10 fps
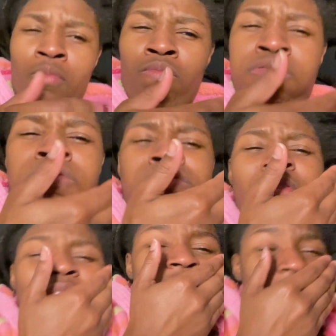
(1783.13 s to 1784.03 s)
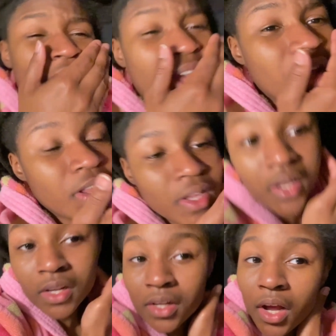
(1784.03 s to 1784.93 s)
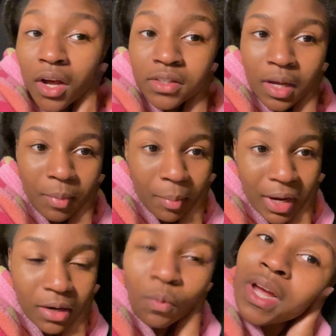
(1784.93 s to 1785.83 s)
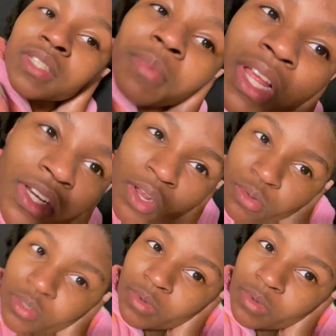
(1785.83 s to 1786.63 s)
what the fuck? Hold on, why is my nose